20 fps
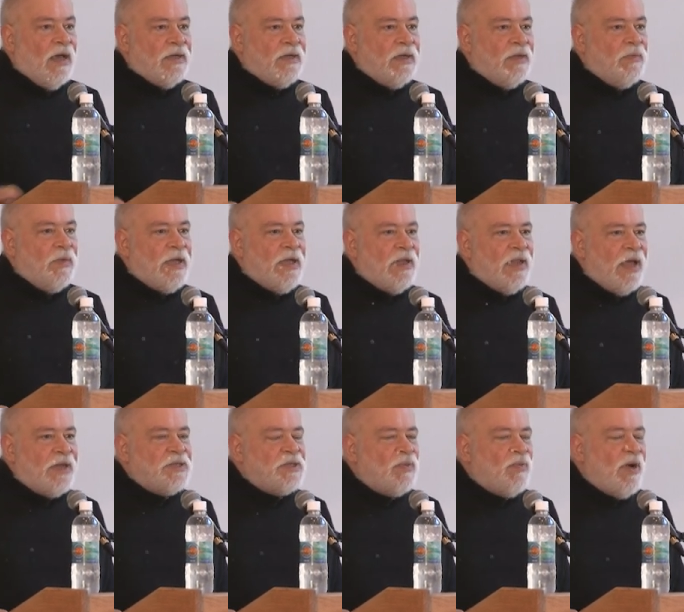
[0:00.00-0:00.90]
He
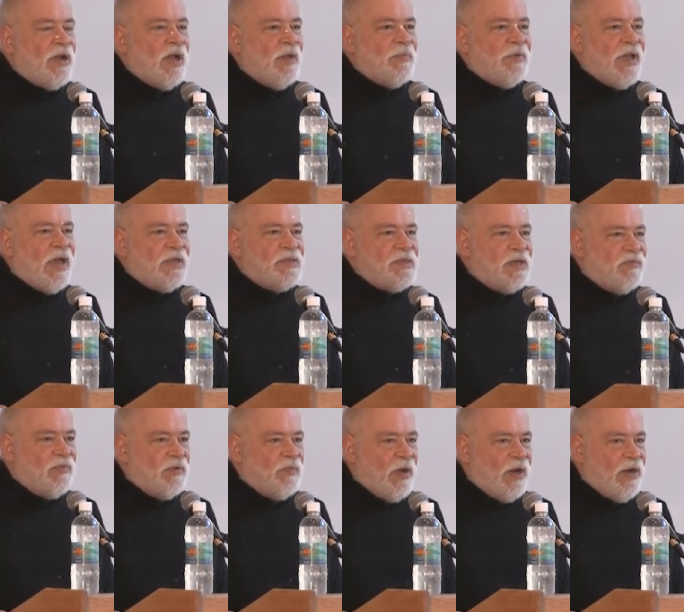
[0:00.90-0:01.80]
liked to run up debts
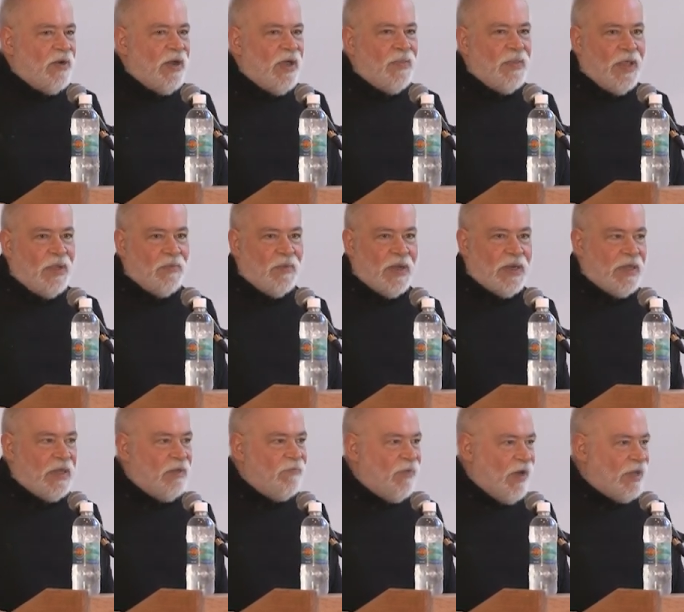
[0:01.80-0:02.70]
everywhere, and then when
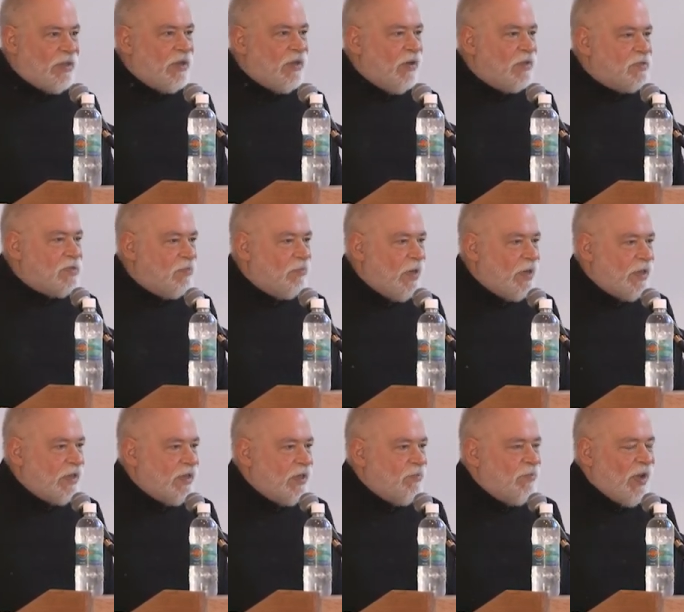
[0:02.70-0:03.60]
he finally got some
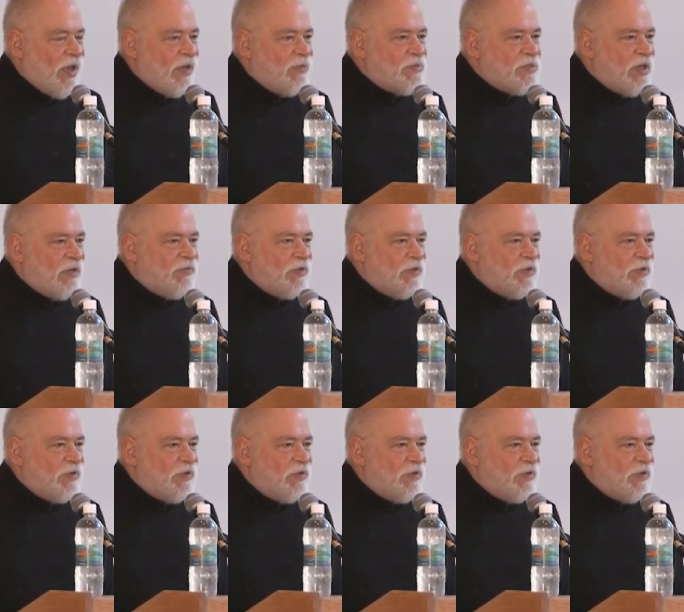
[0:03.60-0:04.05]
money, he'd buy himself